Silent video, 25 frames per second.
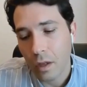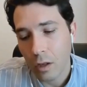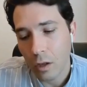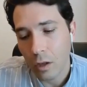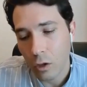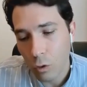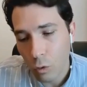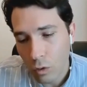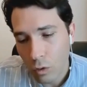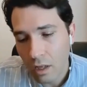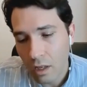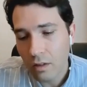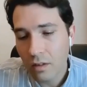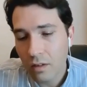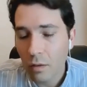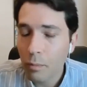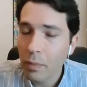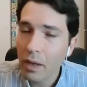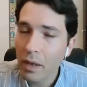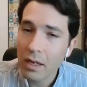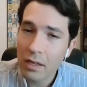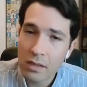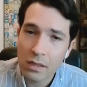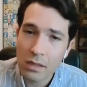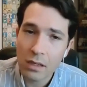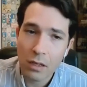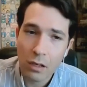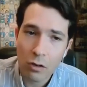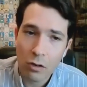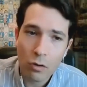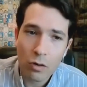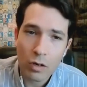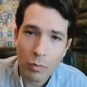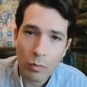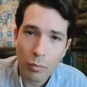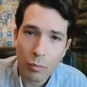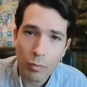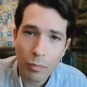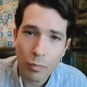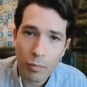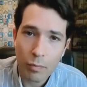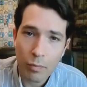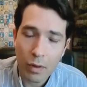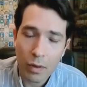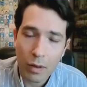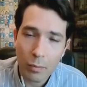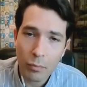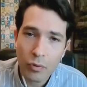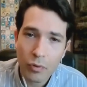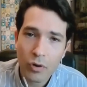you need to pay a security
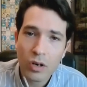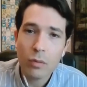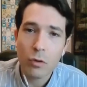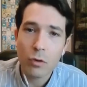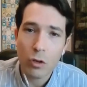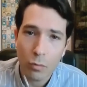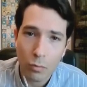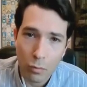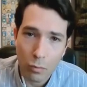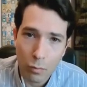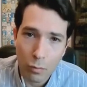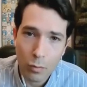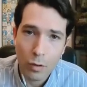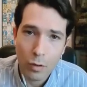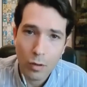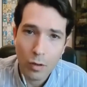premium